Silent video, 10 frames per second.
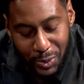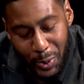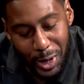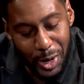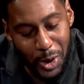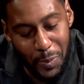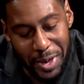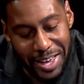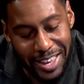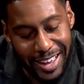the way to go,
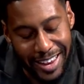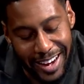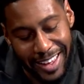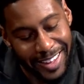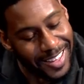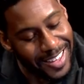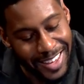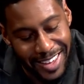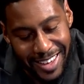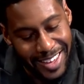man. I, like
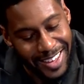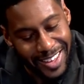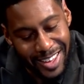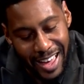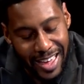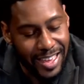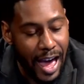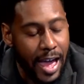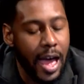I,